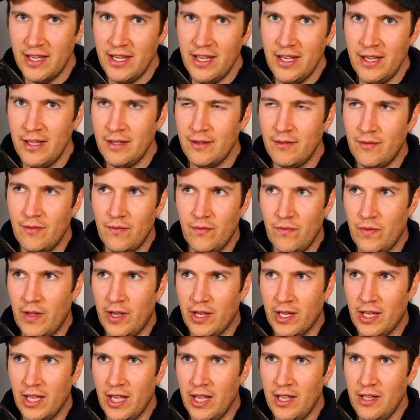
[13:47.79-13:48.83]
it.
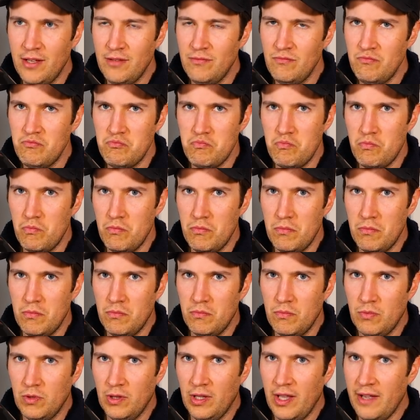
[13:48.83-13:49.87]
Again,
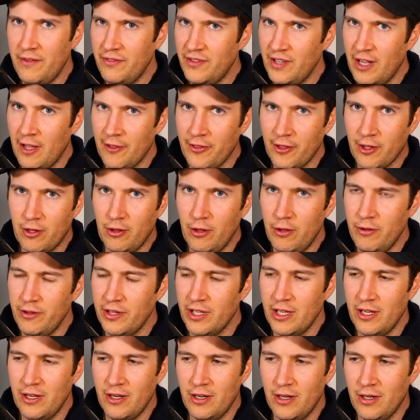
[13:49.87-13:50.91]
left out the clothing
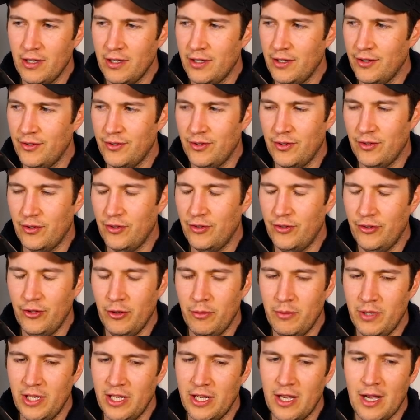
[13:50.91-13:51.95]
here because there's so
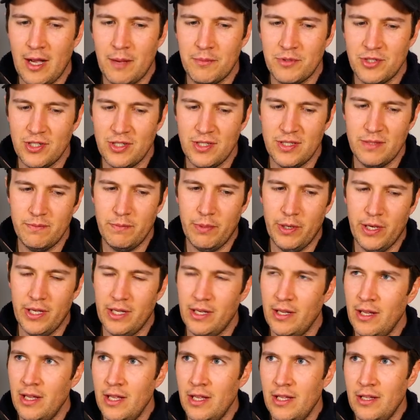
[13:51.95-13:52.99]
many options,
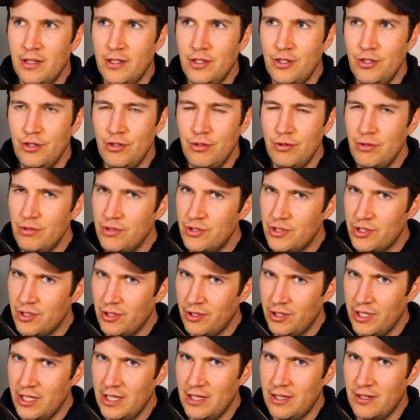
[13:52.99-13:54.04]
but
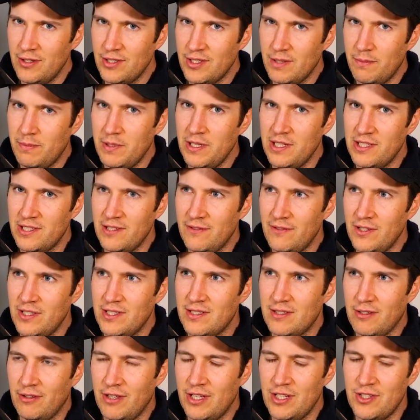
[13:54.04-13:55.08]
usually there's a piece of
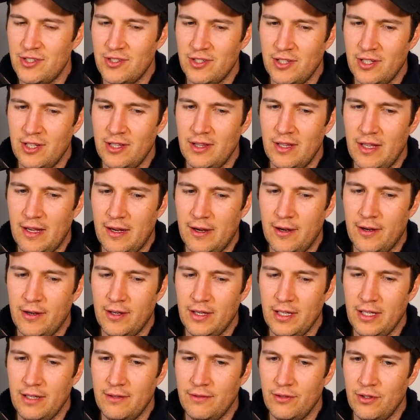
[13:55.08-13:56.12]
insulation in there,
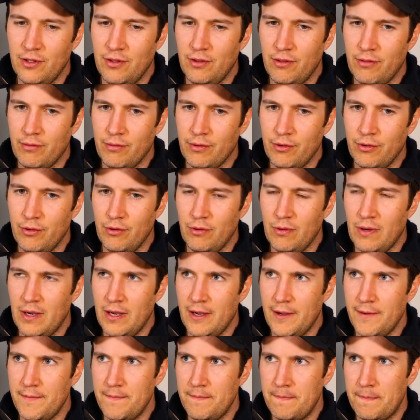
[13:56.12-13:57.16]
even through
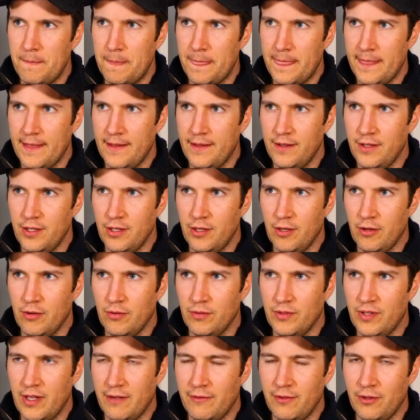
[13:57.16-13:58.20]

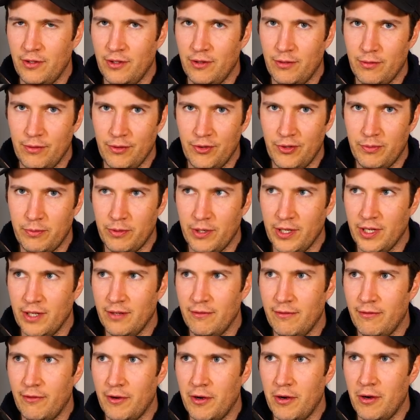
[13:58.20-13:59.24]
definitely through spring
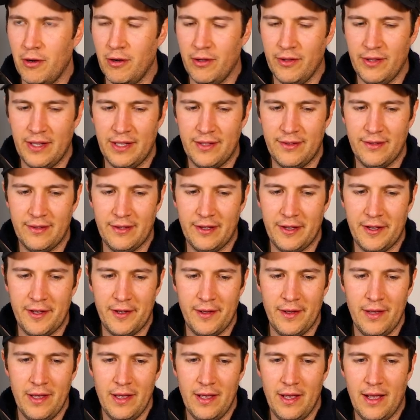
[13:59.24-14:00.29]
and fall. And that's
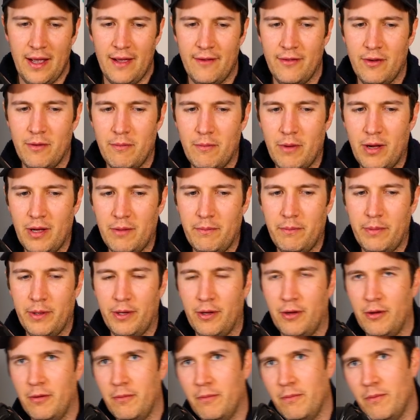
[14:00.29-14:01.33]
I have a
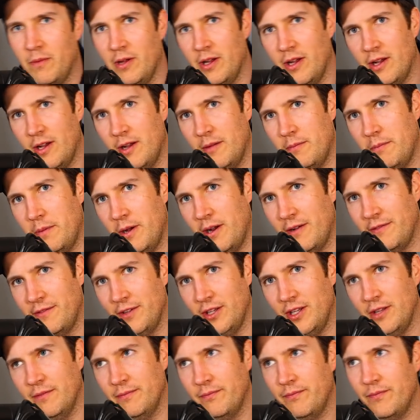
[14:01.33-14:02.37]
Montbell
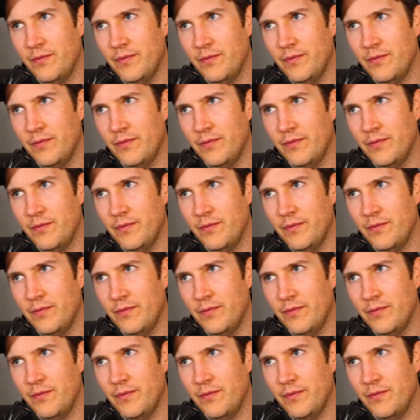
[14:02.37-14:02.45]
puffy,